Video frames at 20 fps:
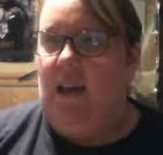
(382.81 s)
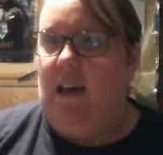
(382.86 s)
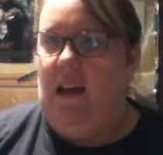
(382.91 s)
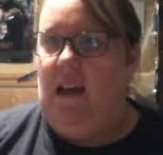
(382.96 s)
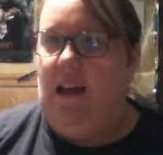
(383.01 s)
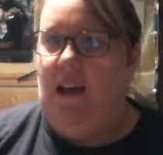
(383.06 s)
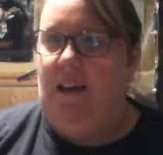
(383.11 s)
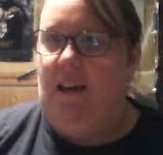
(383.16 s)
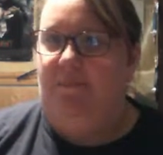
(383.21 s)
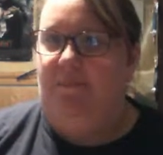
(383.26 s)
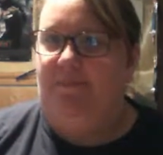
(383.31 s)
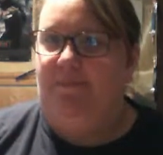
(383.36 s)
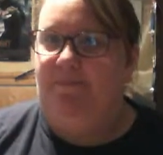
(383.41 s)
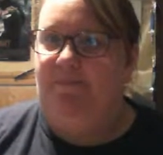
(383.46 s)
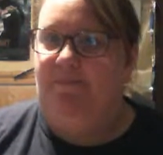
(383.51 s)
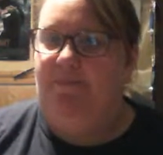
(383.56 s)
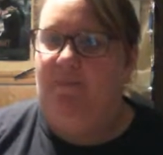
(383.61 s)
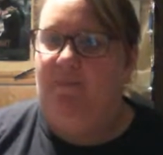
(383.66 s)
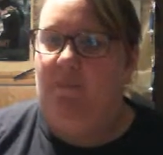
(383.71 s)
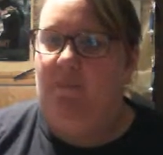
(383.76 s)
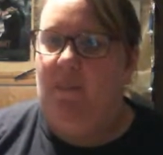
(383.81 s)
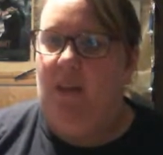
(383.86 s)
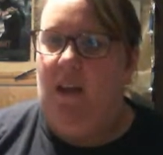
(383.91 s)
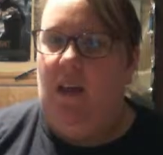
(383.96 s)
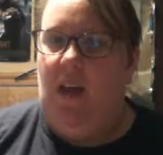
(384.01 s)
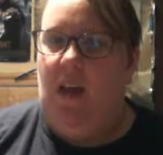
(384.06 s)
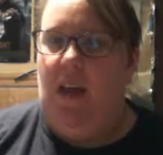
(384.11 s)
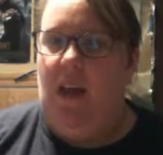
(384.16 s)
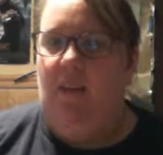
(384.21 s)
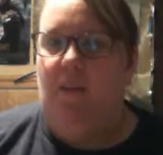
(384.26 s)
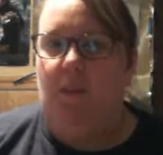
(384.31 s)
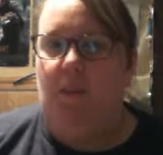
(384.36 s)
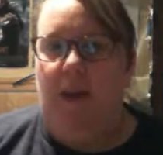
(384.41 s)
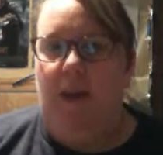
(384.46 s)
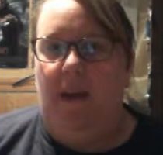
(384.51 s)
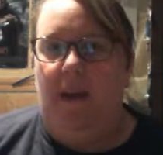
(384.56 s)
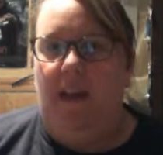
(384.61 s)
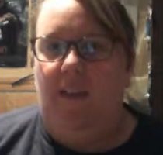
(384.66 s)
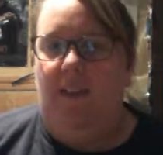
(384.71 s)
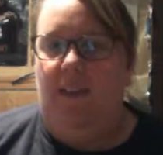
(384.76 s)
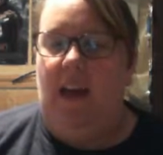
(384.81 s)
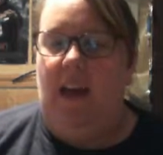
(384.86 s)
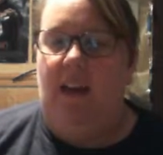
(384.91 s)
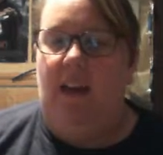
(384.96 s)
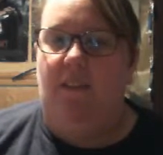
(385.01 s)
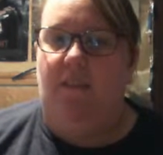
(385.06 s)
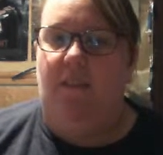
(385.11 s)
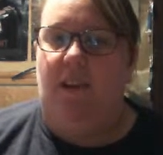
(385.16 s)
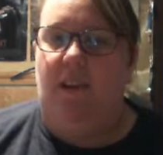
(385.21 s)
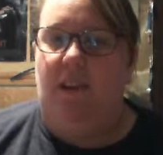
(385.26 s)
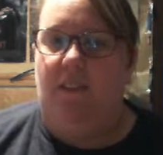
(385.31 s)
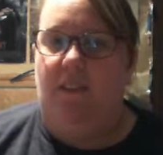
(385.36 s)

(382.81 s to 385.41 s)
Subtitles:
every week they have